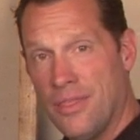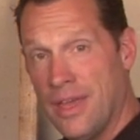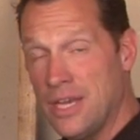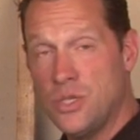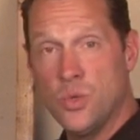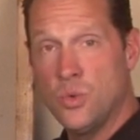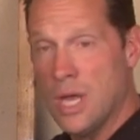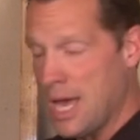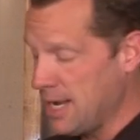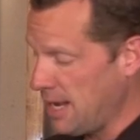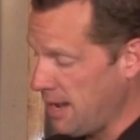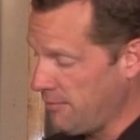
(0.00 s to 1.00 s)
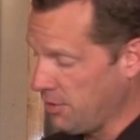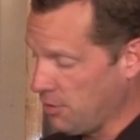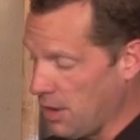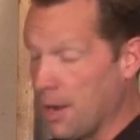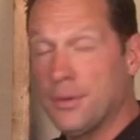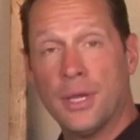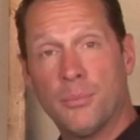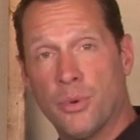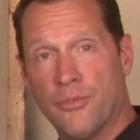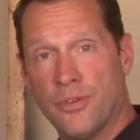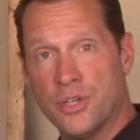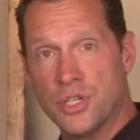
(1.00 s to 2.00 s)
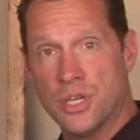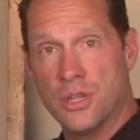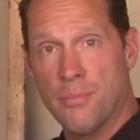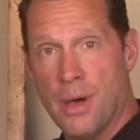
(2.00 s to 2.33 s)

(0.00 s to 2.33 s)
They do not have a grounding provision in the